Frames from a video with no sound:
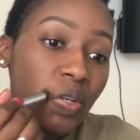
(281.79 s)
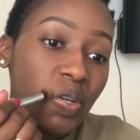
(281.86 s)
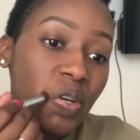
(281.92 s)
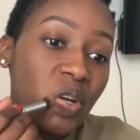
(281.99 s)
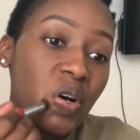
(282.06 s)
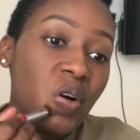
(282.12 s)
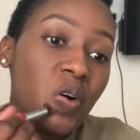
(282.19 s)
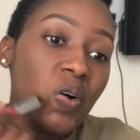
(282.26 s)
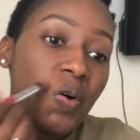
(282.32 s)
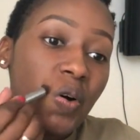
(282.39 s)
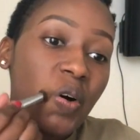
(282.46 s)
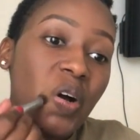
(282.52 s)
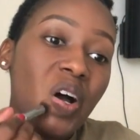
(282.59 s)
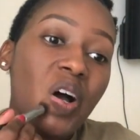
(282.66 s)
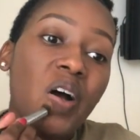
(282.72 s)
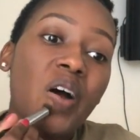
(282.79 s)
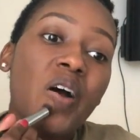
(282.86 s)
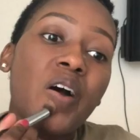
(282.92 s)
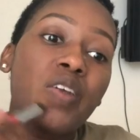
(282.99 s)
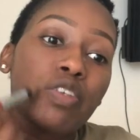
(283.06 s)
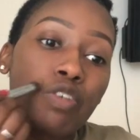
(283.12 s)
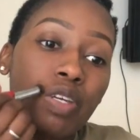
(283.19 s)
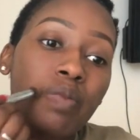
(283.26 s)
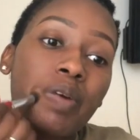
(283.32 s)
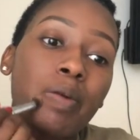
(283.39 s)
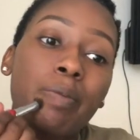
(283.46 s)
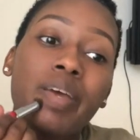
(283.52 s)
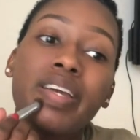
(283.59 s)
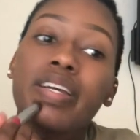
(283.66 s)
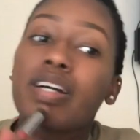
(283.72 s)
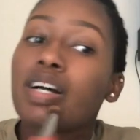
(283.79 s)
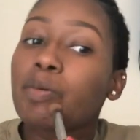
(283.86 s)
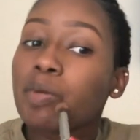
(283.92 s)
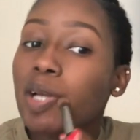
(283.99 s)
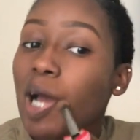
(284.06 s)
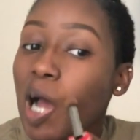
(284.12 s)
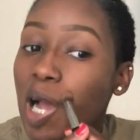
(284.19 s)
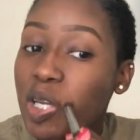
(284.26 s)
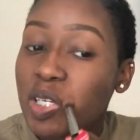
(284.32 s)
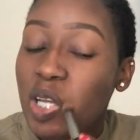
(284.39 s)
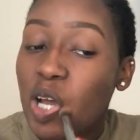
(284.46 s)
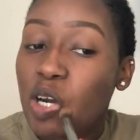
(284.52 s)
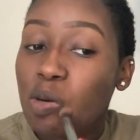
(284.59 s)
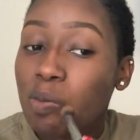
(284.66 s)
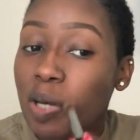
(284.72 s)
you can wear makeup and eyeshadow,